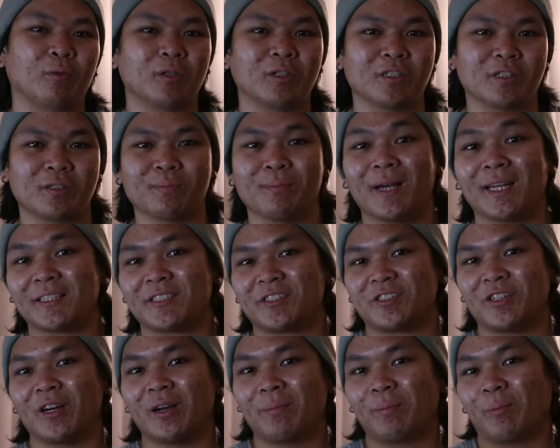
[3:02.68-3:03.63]
was
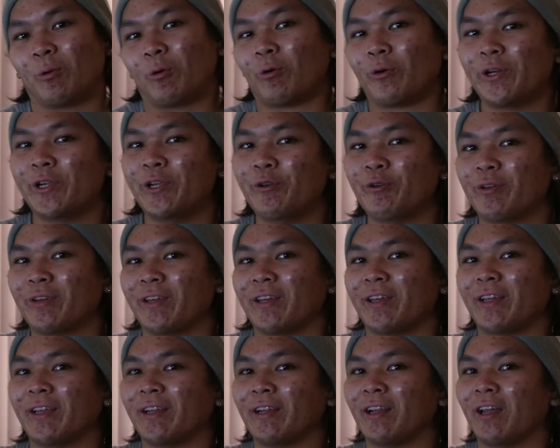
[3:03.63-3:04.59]
messed up, or you
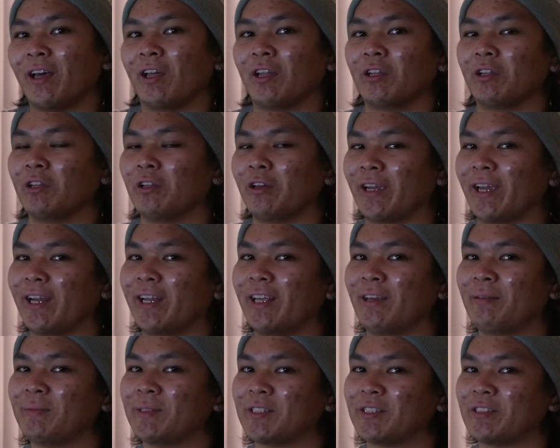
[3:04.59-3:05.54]
can look at
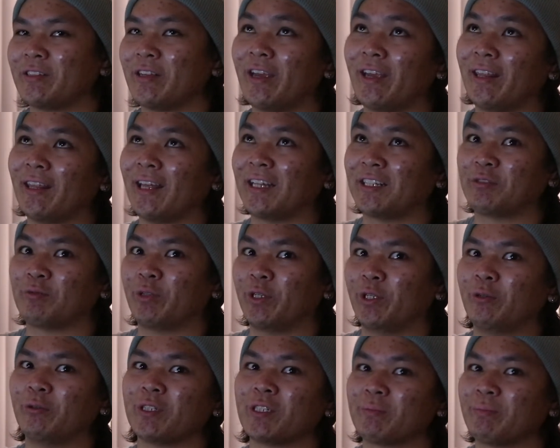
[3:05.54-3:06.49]
him and say that's what
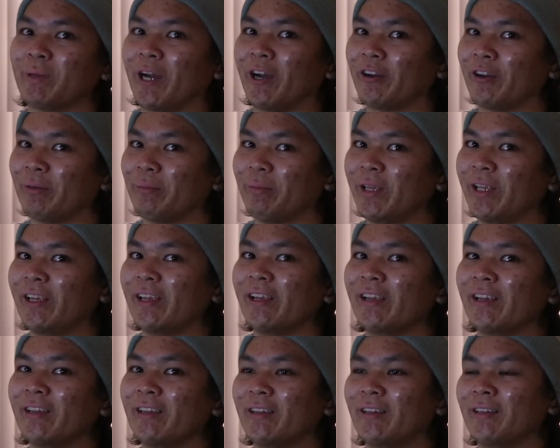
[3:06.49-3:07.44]
you aspire to be.